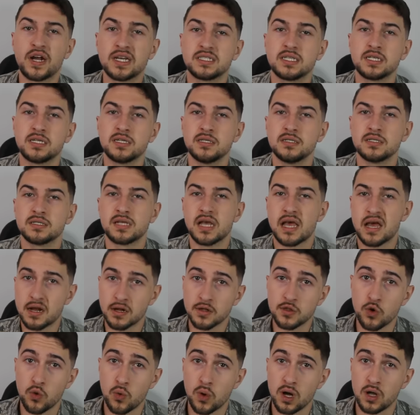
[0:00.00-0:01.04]
President
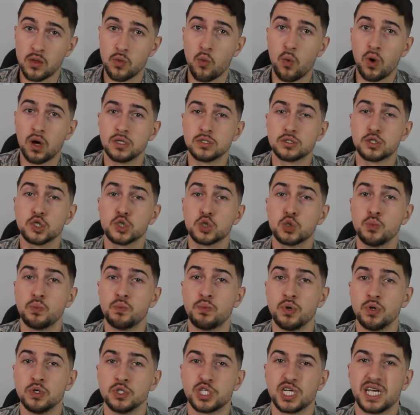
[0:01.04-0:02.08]
Erdogan wanted to
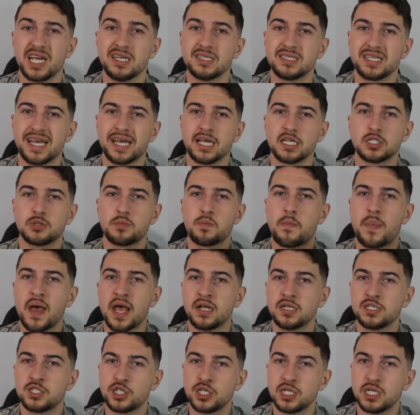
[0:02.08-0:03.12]
push his
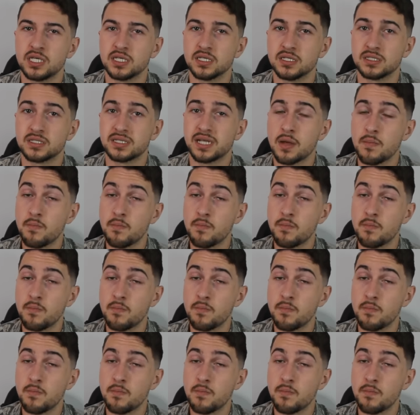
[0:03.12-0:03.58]
expansionist